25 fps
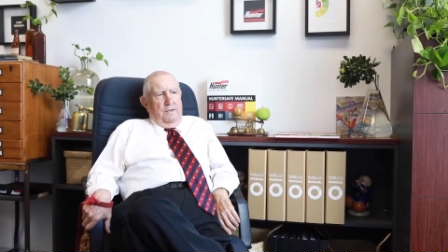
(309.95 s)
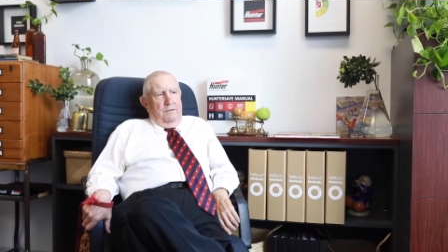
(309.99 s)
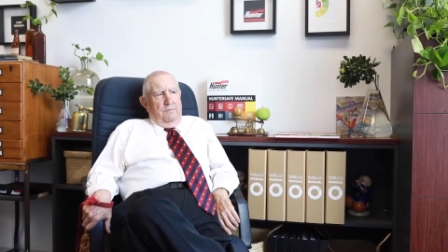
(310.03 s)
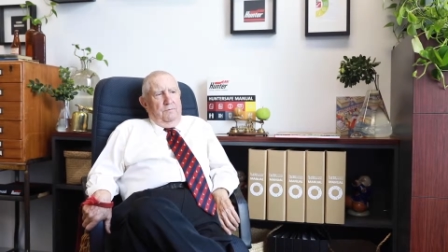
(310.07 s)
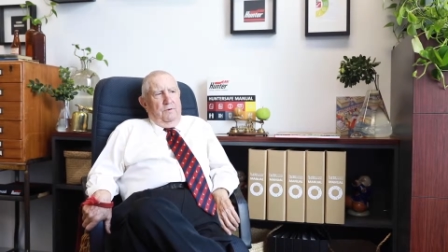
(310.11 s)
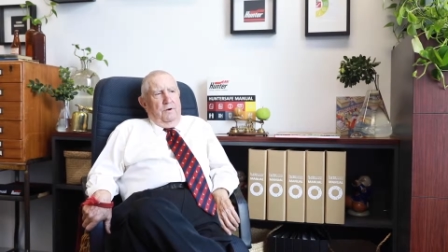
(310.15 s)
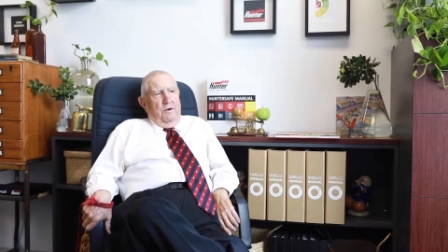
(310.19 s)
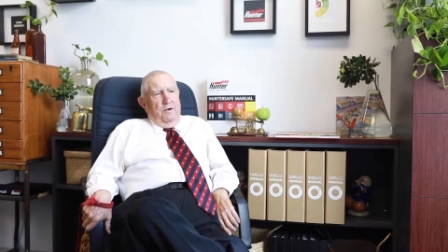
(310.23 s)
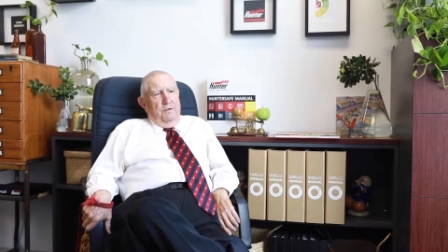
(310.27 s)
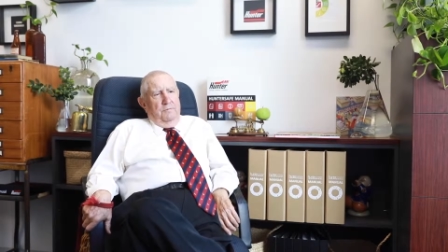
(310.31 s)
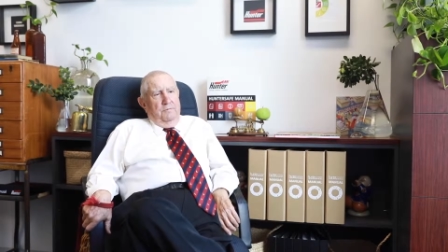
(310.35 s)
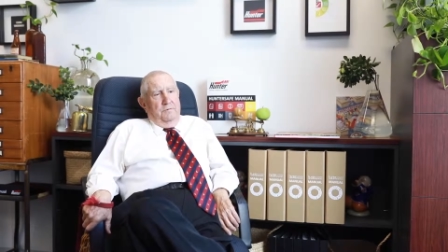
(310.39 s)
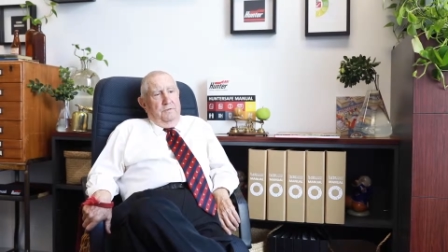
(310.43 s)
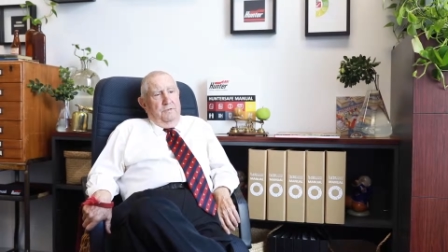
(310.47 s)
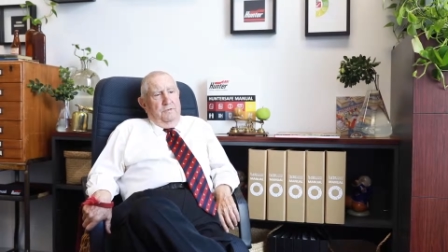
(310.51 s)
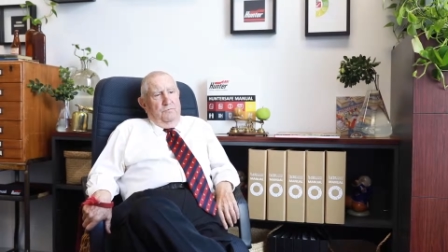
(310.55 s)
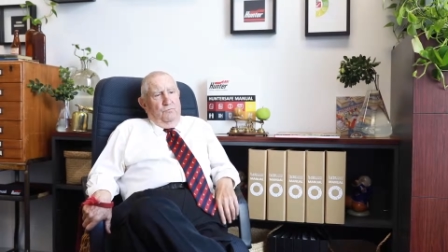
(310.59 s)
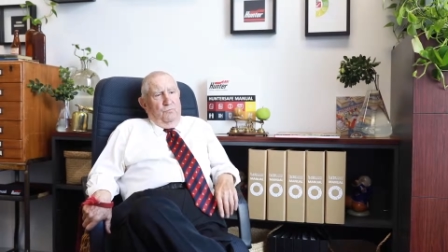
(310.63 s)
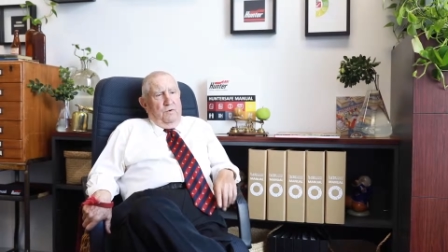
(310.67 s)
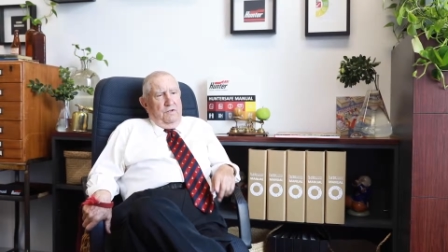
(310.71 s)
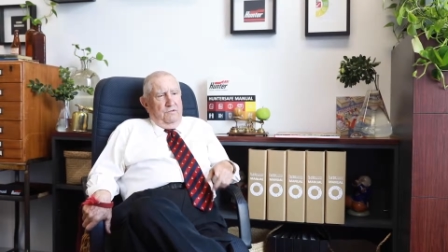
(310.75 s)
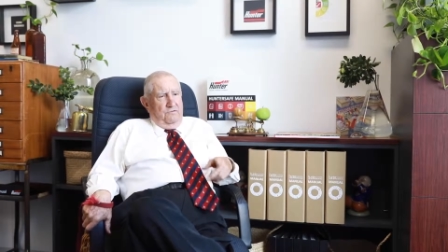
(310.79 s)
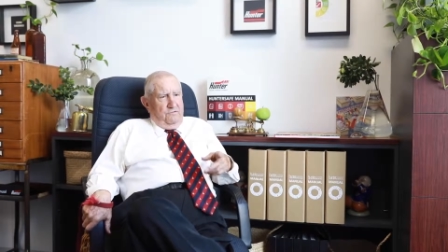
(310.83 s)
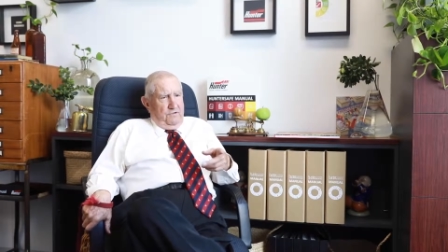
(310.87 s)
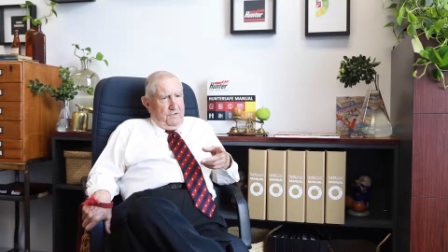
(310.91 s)
my,
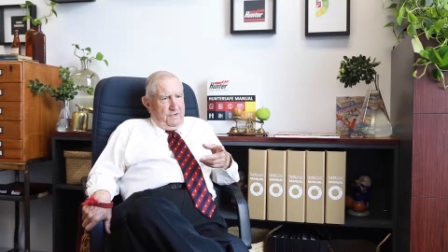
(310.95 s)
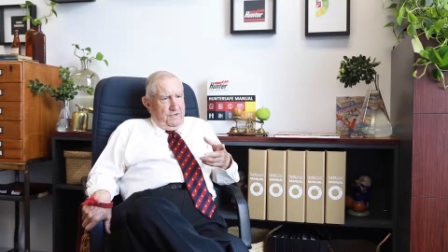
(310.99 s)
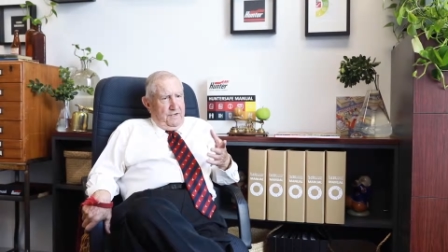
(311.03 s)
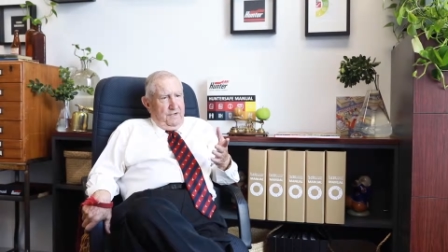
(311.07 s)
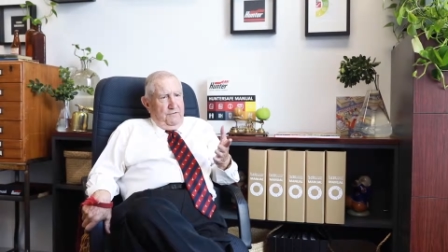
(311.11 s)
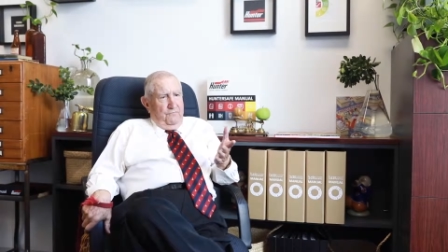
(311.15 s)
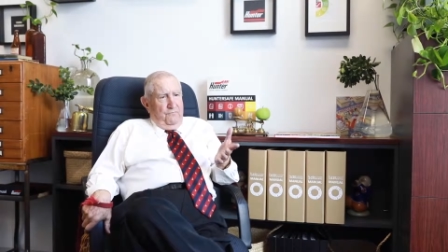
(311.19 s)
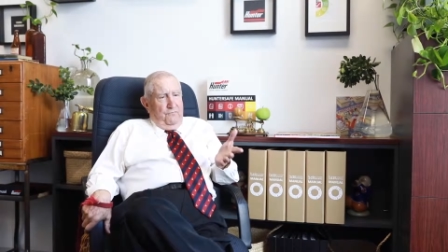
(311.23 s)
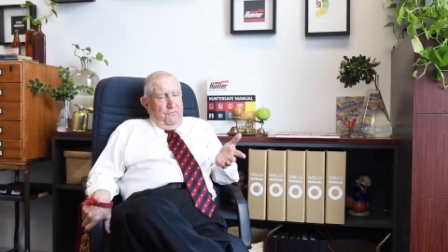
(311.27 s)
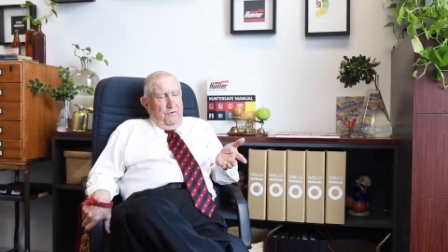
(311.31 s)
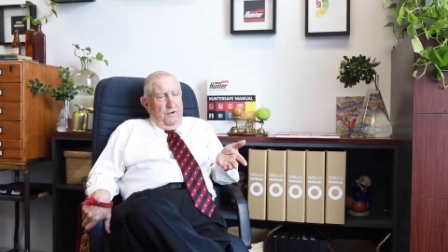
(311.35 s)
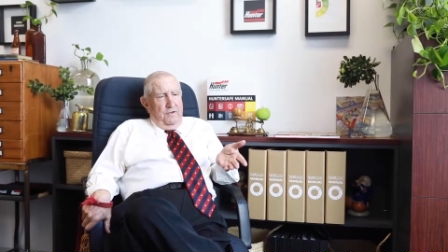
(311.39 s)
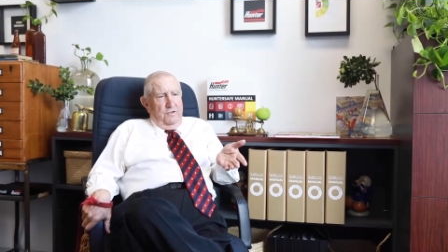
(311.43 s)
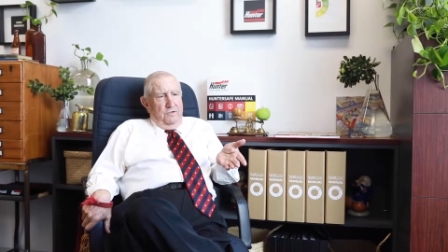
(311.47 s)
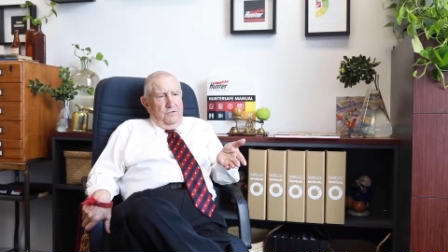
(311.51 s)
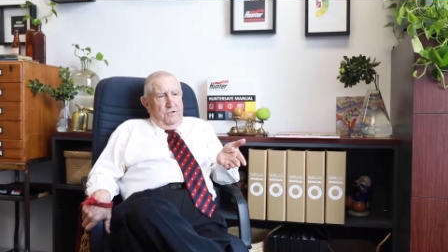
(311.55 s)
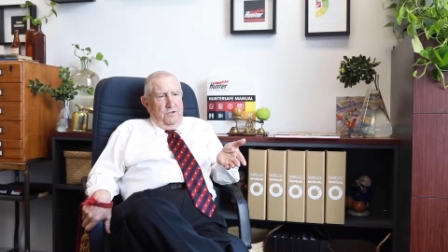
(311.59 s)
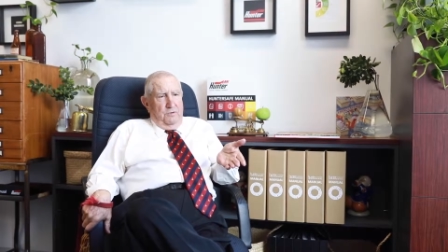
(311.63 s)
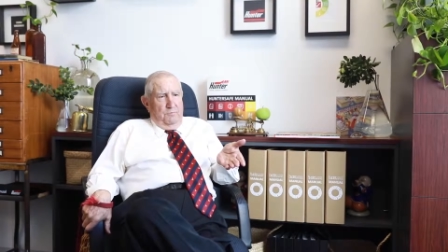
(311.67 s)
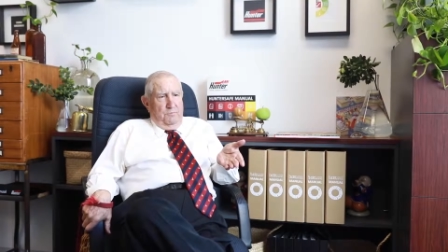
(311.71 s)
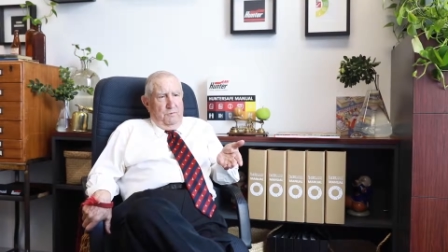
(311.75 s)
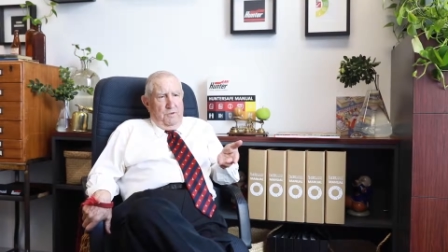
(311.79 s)
once again, friendship,